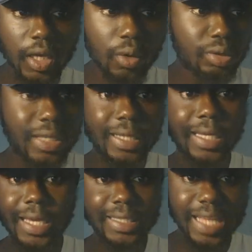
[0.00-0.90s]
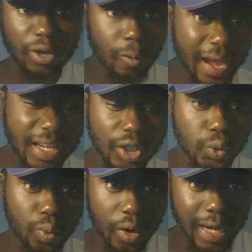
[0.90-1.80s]
It would take the kids that nobody else
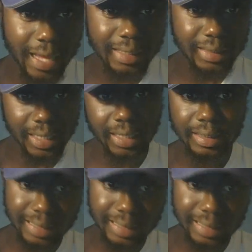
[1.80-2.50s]
want out of state,